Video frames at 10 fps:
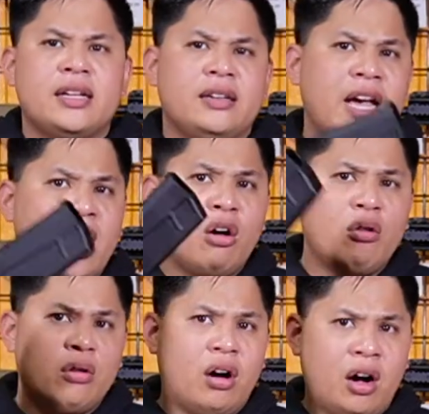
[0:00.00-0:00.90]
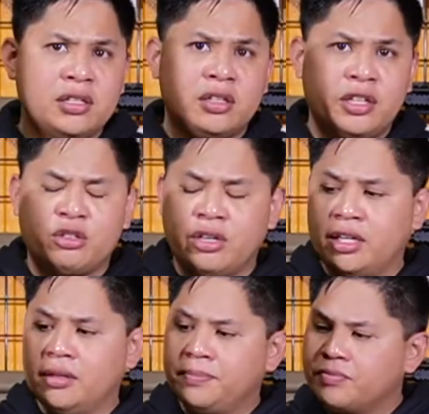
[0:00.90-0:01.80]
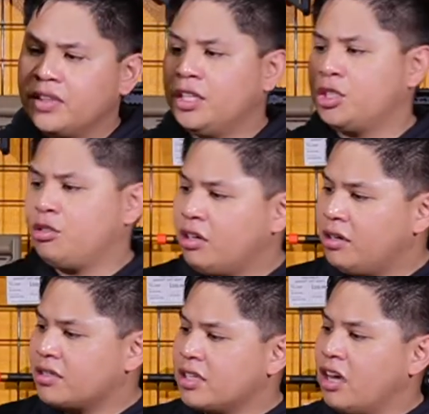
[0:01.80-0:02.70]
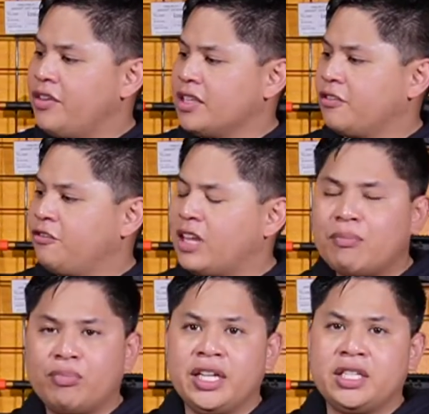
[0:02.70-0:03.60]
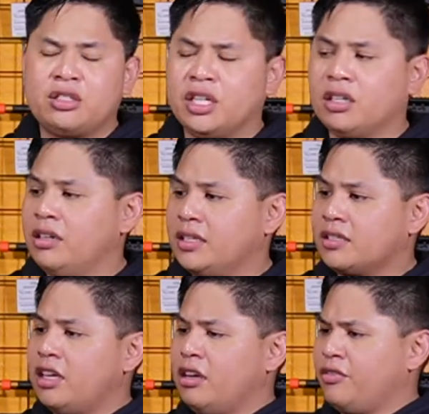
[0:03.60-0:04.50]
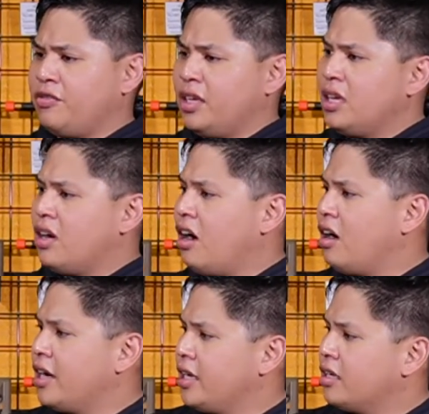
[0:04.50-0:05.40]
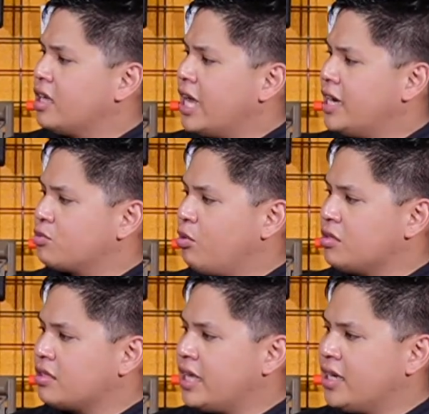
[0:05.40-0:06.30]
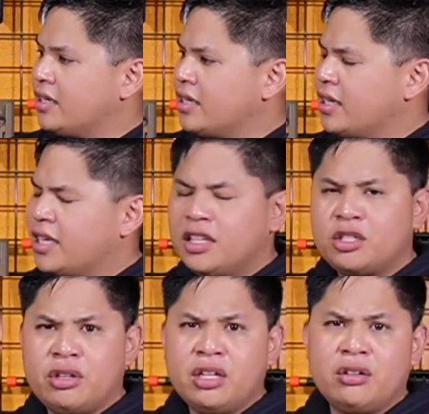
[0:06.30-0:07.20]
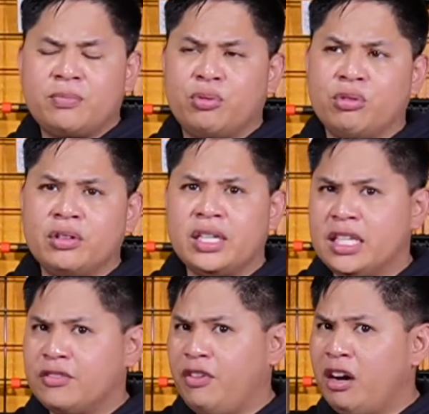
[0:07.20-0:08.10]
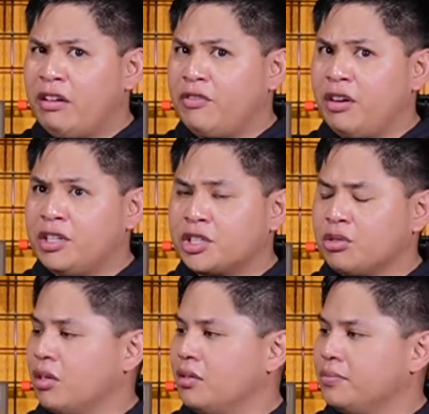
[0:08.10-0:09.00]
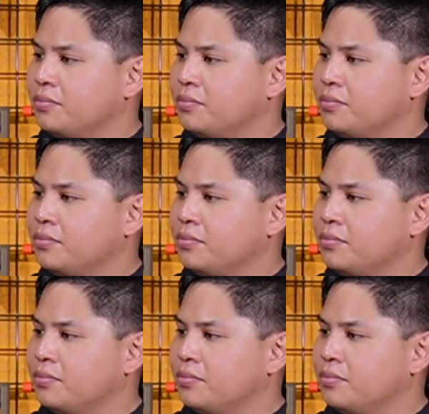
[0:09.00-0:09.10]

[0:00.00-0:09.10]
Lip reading: Now, onto the trigger. The trigger itself is a flat blade trigger itself on it, and as well to that, the trigger pull is very, very short.